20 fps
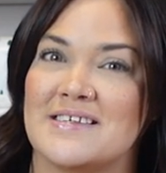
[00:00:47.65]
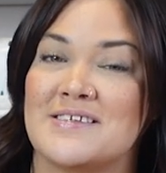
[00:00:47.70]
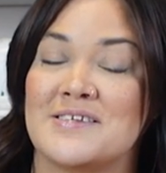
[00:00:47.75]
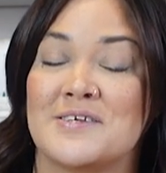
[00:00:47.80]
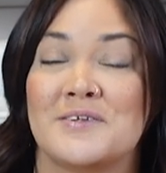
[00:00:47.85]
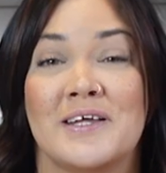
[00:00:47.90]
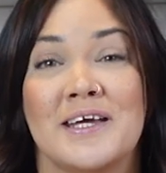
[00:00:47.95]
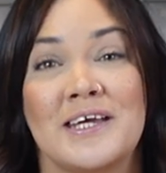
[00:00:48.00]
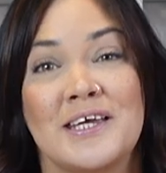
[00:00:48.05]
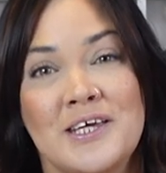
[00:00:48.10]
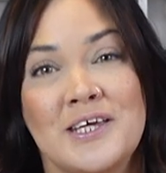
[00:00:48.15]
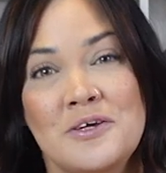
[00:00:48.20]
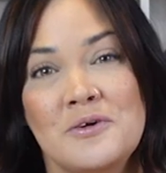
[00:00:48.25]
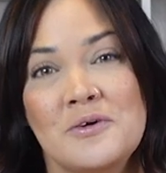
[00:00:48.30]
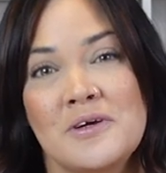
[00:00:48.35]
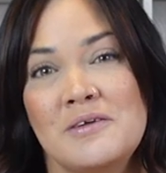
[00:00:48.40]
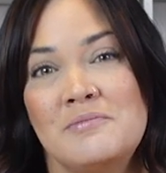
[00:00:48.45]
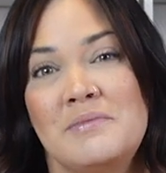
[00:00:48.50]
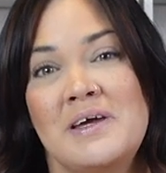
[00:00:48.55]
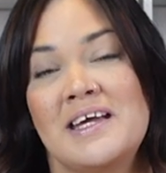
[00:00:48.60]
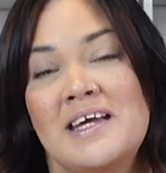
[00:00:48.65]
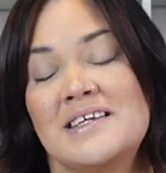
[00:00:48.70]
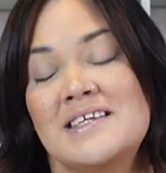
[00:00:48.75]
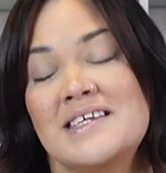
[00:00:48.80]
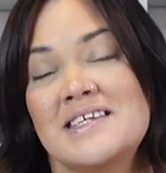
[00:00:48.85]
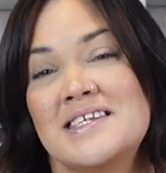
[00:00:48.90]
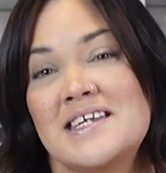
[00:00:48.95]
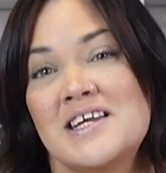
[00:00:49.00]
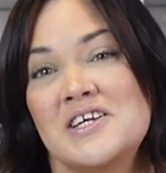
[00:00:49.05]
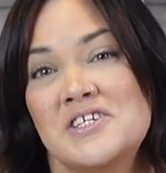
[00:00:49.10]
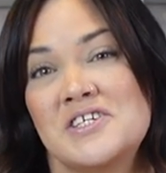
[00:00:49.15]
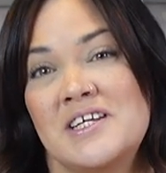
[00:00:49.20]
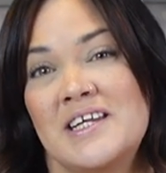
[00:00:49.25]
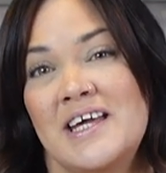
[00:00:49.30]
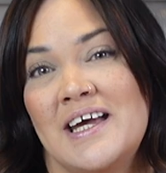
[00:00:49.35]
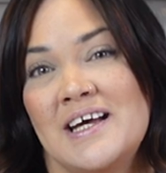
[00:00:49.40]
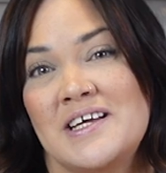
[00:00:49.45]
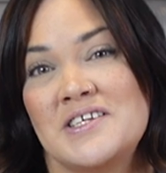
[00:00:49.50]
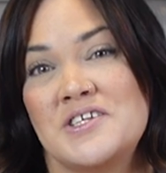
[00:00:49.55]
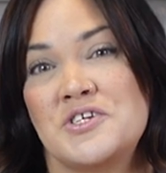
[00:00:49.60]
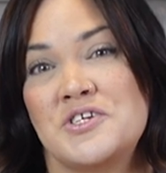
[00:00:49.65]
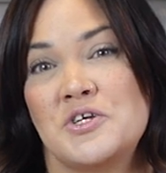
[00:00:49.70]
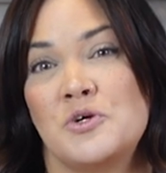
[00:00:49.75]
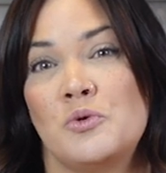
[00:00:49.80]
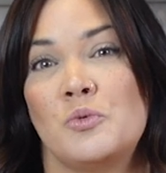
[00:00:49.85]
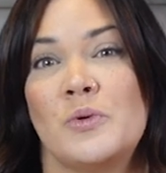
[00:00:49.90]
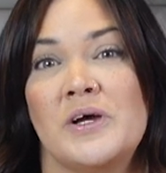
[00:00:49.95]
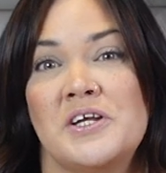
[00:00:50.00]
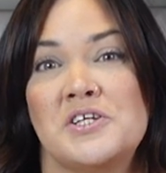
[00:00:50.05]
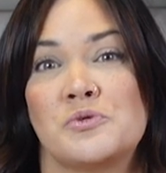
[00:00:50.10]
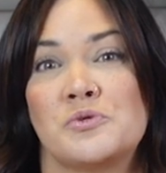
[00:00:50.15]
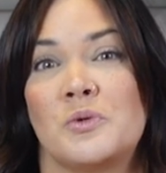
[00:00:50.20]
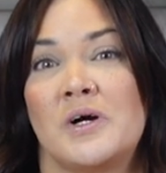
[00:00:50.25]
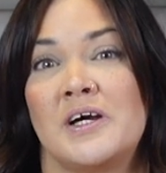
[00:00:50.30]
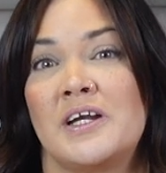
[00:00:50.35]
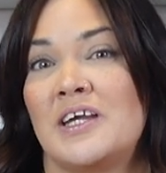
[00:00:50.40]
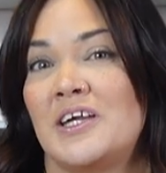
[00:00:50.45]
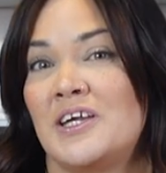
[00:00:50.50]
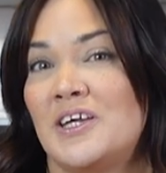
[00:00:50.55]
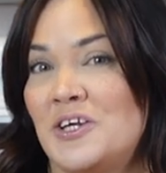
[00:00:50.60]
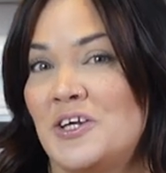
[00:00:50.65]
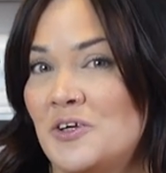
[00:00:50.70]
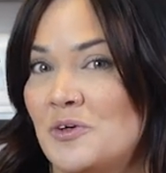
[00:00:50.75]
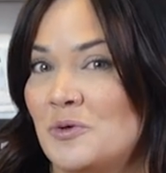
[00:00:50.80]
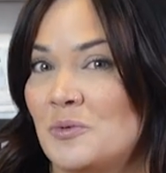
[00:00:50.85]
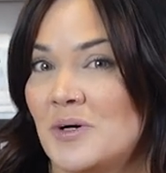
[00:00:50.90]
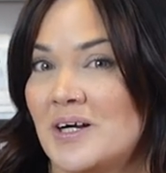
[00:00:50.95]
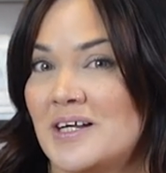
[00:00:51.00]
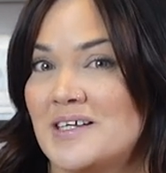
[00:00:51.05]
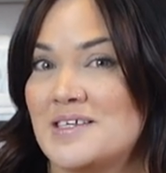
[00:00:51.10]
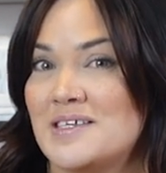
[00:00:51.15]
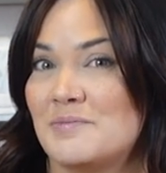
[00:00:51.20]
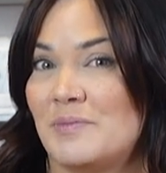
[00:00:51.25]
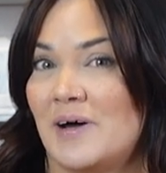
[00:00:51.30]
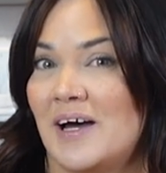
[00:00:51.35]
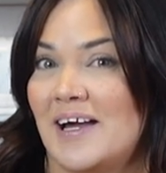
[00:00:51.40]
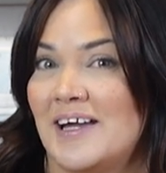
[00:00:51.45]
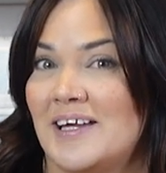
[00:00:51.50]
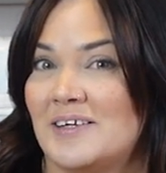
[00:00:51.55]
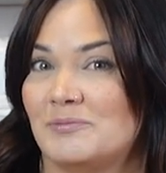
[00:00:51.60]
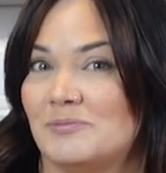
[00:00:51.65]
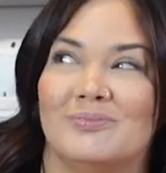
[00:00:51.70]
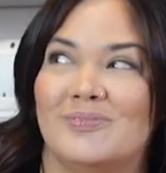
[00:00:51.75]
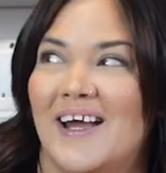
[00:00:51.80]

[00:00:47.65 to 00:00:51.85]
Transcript: so that you can make a decision as to which one you want to buy.